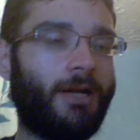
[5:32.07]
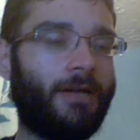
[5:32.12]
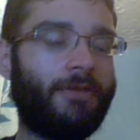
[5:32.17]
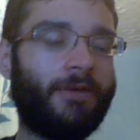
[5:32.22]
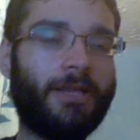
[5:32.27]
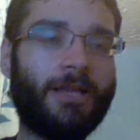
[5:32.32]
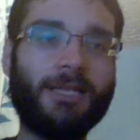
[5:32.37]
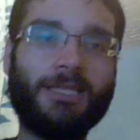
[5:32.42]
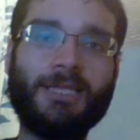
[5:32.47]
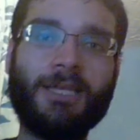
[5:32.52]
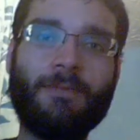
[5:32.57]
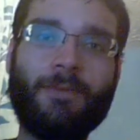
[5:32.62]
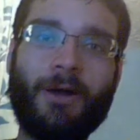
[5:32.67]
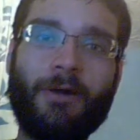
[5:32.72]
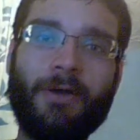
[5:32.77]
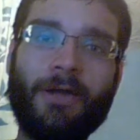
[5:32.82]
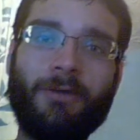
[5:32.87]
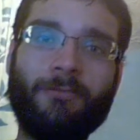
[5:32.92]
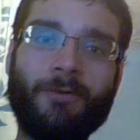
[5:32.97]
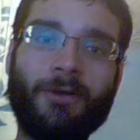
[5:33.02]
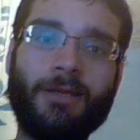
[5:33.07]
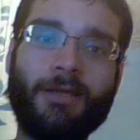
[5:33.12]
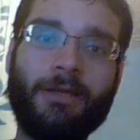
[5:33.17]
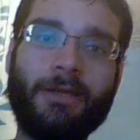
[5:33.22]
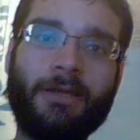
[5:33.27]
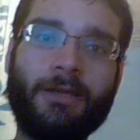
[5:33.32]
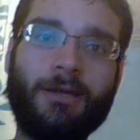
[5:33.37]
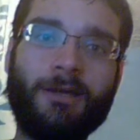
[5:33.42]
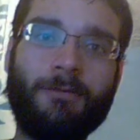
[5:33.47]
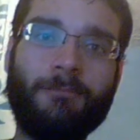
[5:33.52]
think that's about it,
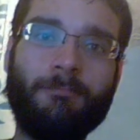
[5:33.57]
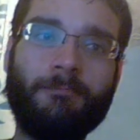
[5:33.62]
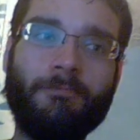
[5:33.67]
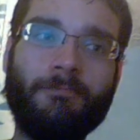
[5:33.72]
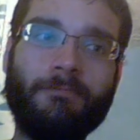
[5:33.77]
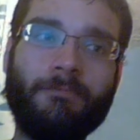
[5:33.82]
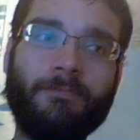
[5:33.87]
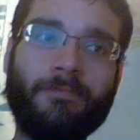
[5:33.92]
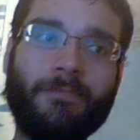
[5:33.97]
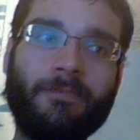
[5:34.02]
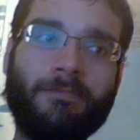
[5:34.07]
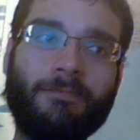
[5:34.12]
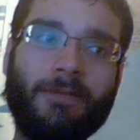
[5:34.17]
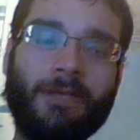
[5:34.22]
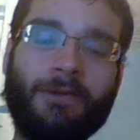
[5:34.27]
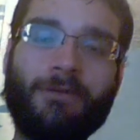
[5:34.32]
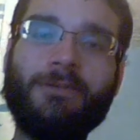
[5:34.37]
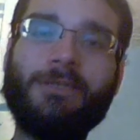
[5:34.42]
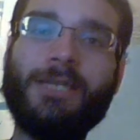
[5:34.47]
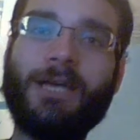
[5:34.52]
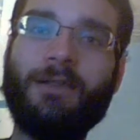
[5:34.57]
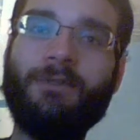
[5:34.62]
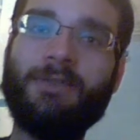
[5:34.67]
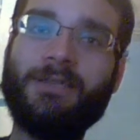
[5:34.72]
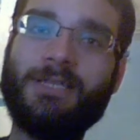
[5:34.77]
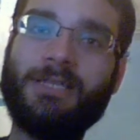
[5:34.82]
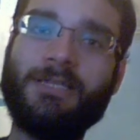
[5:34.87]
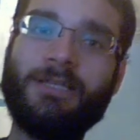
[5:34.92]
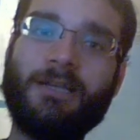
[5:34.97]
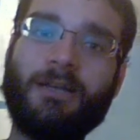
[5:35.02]
really. You can tell
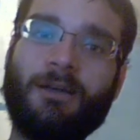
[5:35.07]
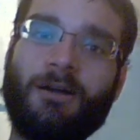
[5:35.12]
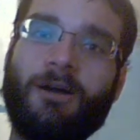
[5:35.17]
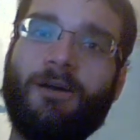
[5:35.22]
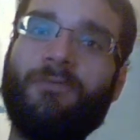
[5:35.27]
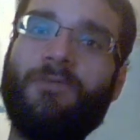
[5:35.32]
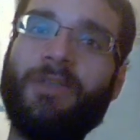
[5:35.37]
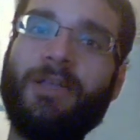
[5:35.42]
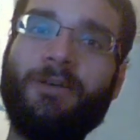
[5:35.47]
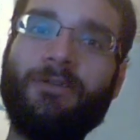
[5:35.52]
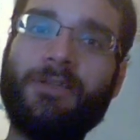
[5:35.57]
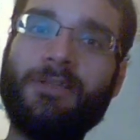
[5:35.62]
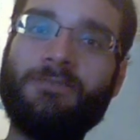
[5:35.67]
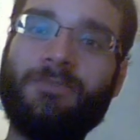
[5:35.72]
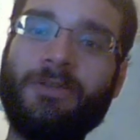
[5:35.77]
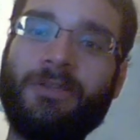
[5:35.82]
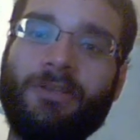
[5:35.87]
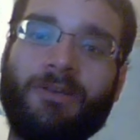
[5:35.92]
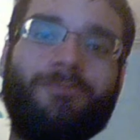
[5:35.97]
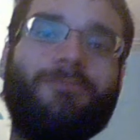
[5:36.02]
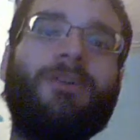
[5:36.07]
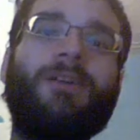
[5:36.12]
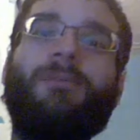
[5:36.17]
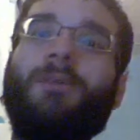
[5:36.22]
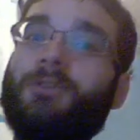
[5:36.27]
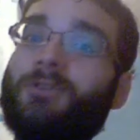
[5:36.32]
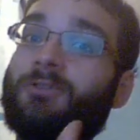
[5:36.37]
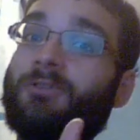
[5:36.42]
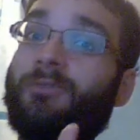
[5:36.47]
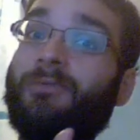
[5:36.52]
this is a video that's been done pretty
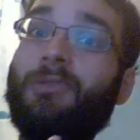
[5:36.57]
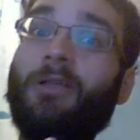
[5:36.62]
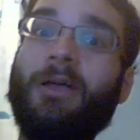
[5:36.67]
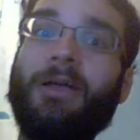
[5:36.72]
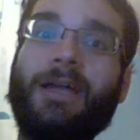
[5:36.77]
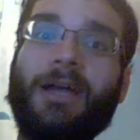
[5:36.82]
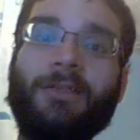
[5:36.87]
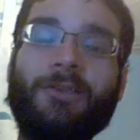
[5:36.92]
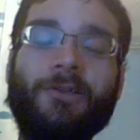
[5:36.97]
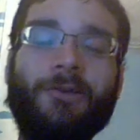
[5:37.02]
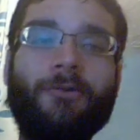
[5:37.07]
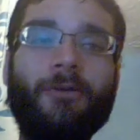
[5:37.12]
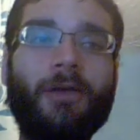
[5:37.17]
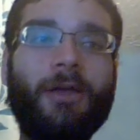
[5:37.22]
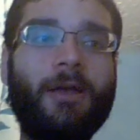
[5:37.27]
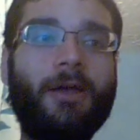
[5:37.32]
much on the fly, can't you?